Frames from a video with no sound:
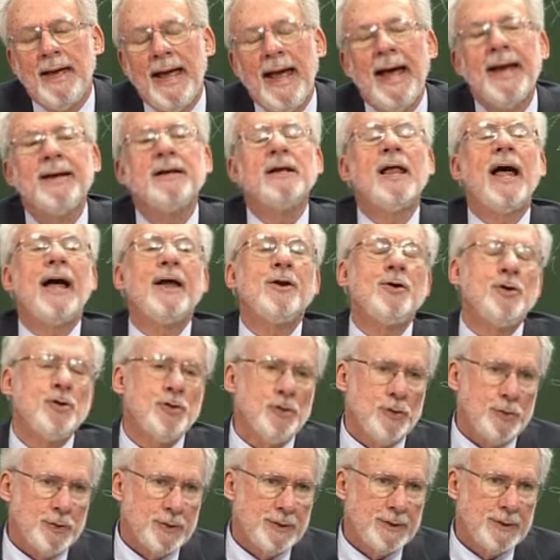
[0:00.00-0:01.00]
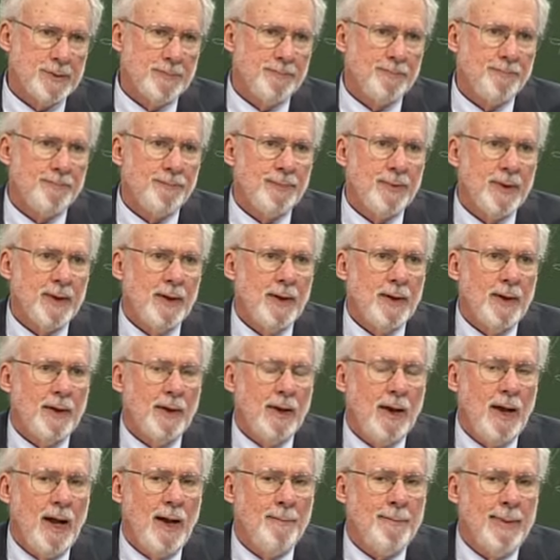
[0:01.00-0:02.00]
headline news
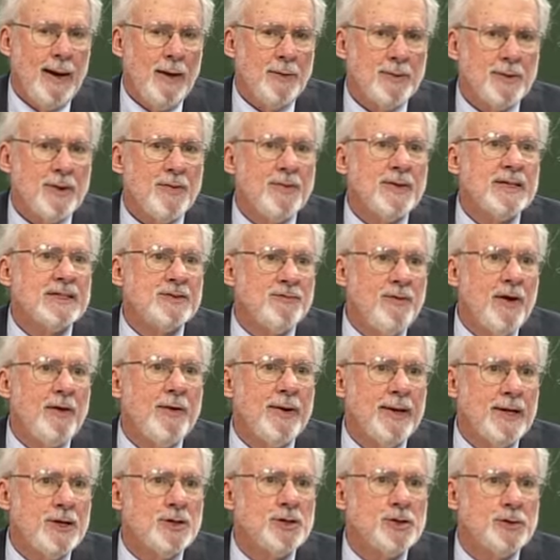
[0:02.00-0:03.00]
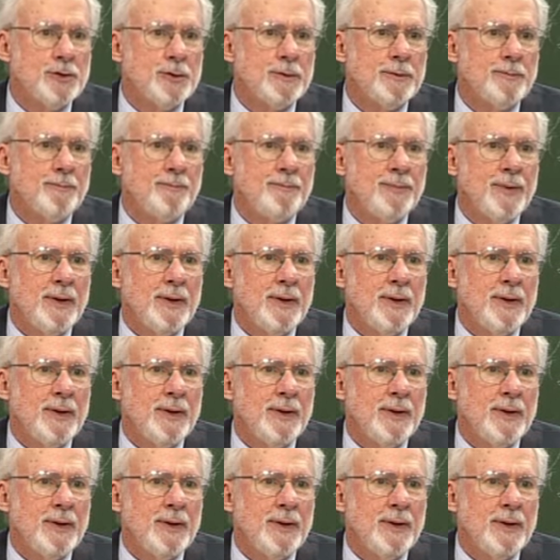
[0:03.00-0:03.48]
about this very issue,